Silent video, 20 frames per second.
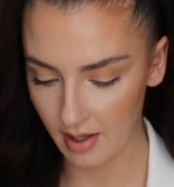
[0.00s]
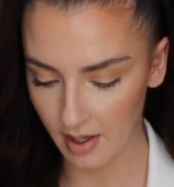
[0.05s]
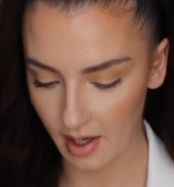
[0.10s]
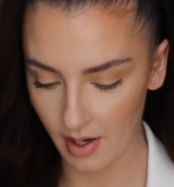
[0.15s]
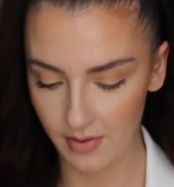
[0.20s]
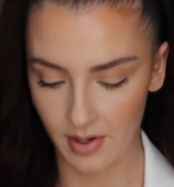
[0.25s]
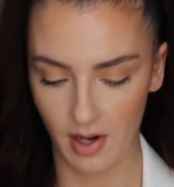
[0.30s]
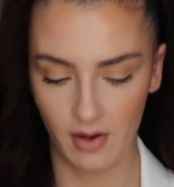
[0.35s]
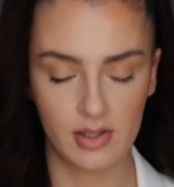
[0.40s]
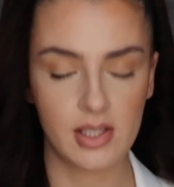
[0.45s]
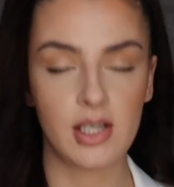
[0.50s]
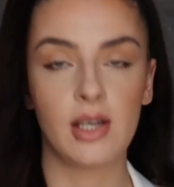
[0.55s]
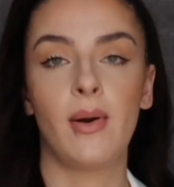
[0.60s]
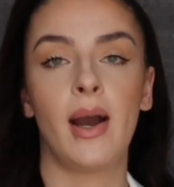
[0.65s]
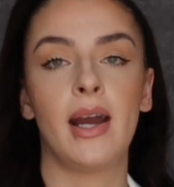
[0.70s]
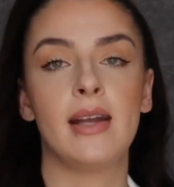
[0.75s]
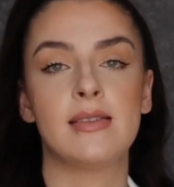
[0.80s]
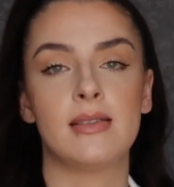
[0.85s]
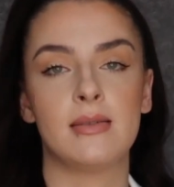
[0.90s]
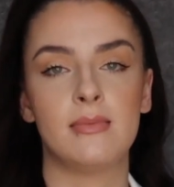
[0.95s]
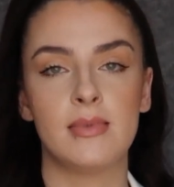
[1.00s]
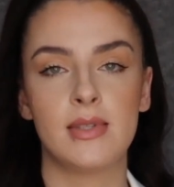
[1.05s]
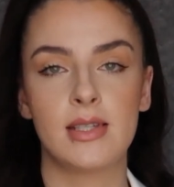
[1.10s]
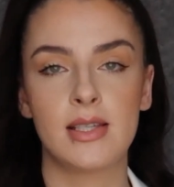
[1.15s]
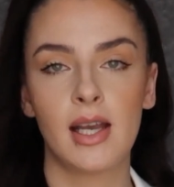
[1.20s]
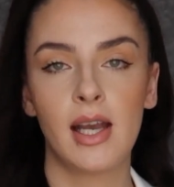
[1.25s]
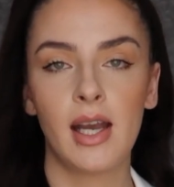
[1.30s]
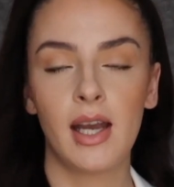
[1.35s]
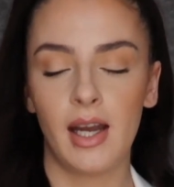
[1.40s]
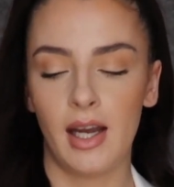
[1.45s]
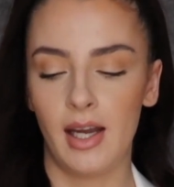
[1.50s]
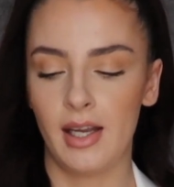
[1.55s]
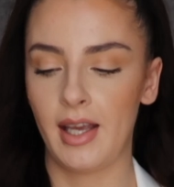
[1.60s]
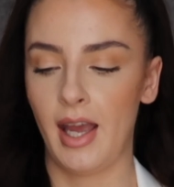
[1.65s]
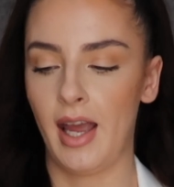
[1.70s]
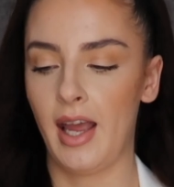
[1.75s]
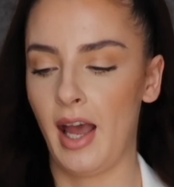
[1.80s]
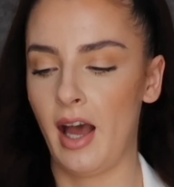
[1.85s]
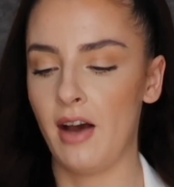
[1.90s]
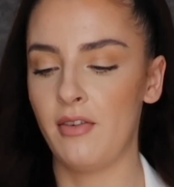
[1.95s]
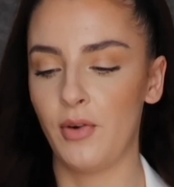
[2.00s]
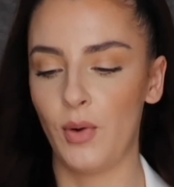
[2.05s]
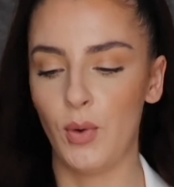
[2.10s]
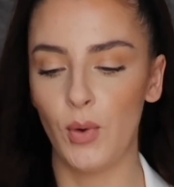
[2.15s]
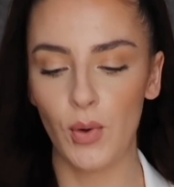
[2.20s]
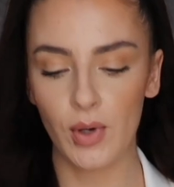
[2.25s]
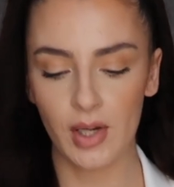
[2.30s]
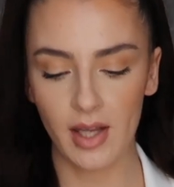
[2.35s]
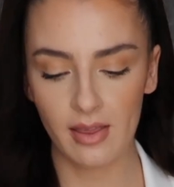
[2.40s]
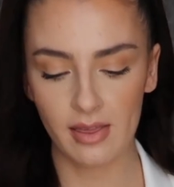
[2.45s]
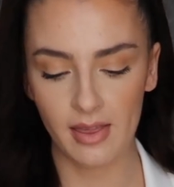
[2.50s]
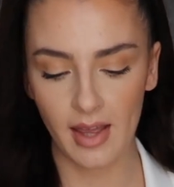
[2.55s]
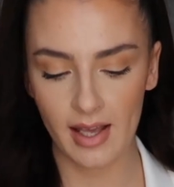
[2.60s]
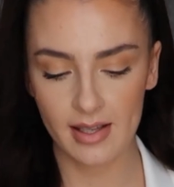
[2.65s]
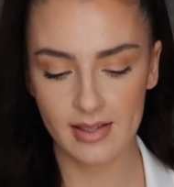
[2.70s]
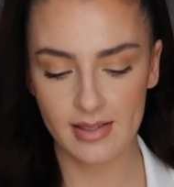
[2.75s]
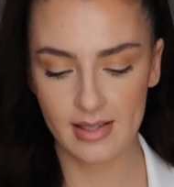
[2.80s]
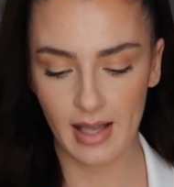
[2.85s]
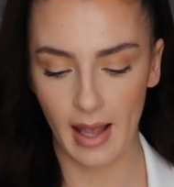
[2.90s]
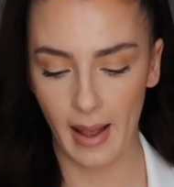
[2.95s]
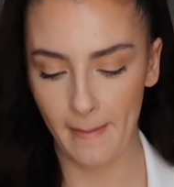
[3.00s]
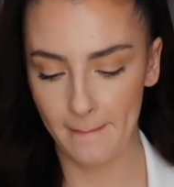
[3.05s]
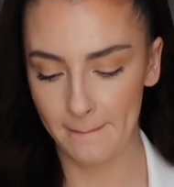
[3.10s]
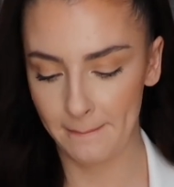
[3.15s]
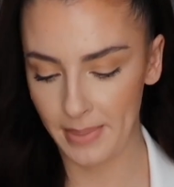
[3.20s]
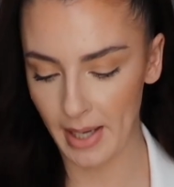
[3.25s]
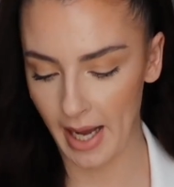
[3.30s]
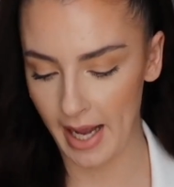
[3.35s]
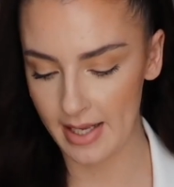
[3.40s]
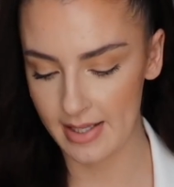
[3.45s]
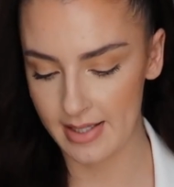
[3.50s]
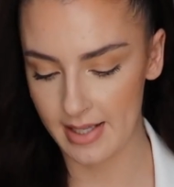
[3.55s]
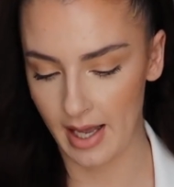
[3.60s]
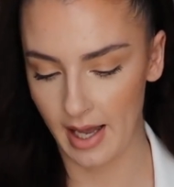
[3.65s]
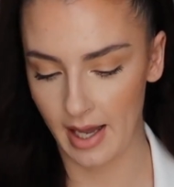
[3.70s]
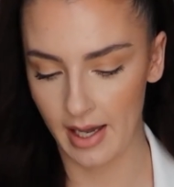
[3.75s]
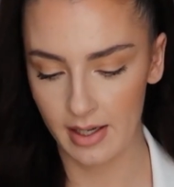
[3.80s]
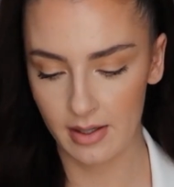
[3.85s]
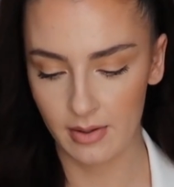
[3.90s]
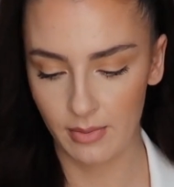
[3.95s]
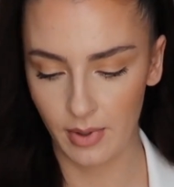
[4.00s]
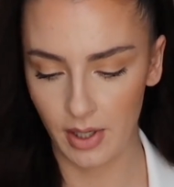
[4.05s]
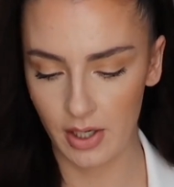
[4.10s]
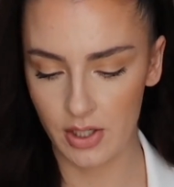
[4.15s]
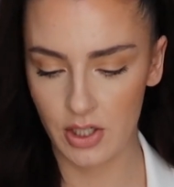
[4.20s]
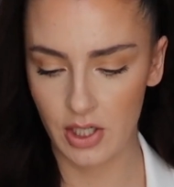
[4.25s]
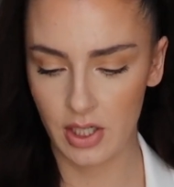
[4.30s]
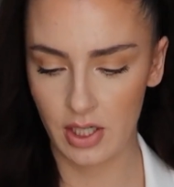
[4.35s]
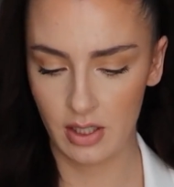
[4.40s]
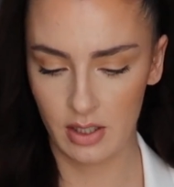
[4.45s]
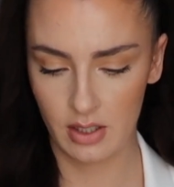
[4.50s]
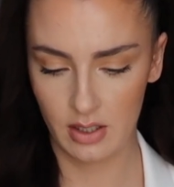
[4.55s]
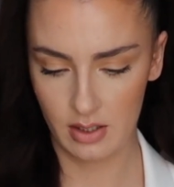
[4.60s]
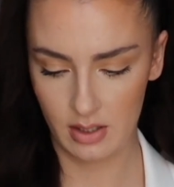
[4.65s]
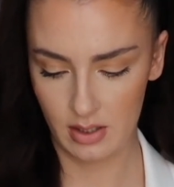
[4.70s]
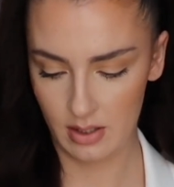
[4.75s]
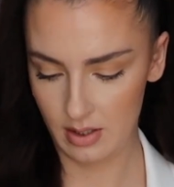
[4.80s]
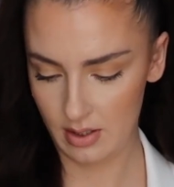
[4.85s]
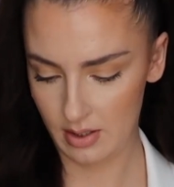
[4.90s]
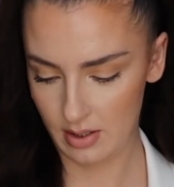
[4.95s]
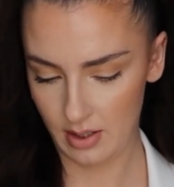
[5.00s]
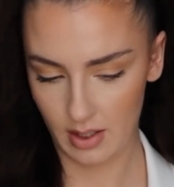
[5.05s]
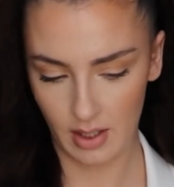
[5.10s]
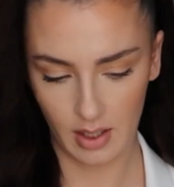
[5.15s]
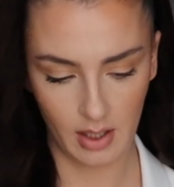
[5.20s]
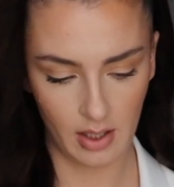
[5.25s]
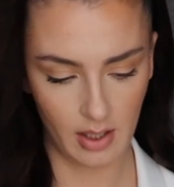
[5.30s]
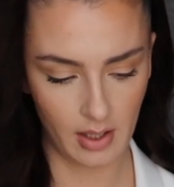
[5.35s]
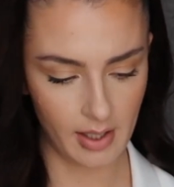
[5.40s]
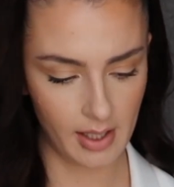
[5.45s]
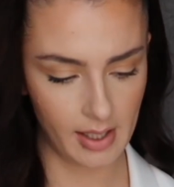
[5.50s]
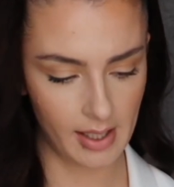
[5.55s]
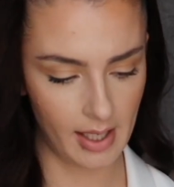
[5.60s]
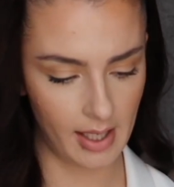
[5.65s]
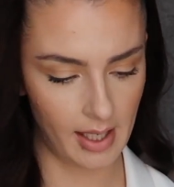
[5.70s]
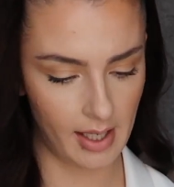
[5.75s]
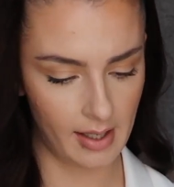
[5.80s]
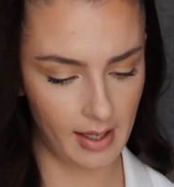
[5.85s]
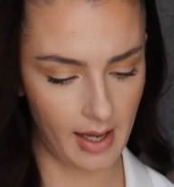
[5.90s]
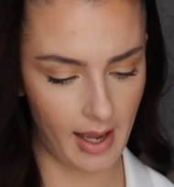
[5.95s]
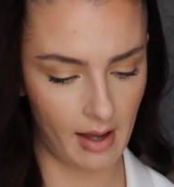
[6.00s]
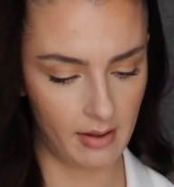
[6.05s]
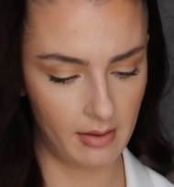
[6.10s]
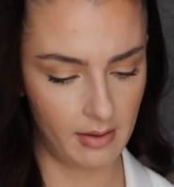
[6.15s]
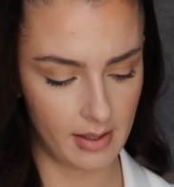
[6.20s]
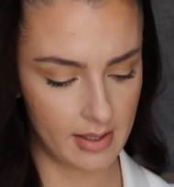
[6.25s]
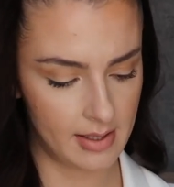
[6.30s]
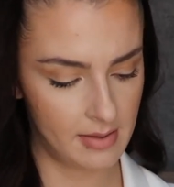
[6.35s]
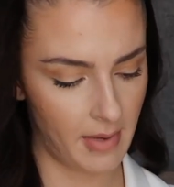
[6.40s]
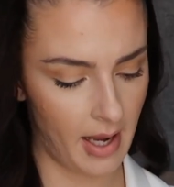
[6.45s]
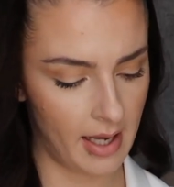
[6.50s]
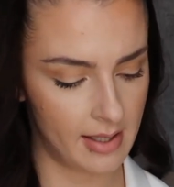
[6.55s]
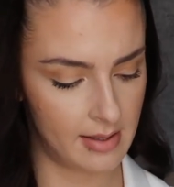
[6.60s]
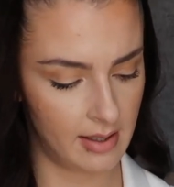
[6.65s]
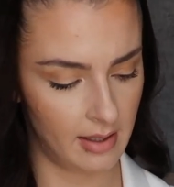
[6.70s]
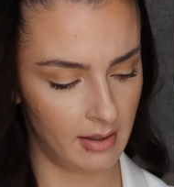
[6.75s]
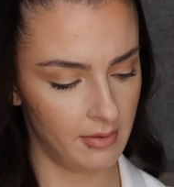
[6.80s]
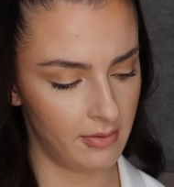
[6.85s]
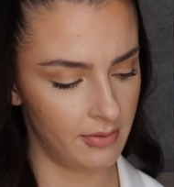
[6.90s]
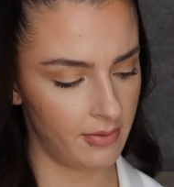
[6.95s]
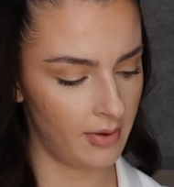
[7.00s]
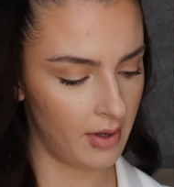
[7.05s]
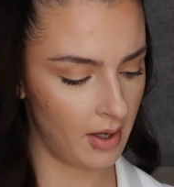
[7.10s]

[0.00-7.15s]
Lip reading: Oh no, two items. Okay, I've ordered this blazer, which, looking at it now, looks massive.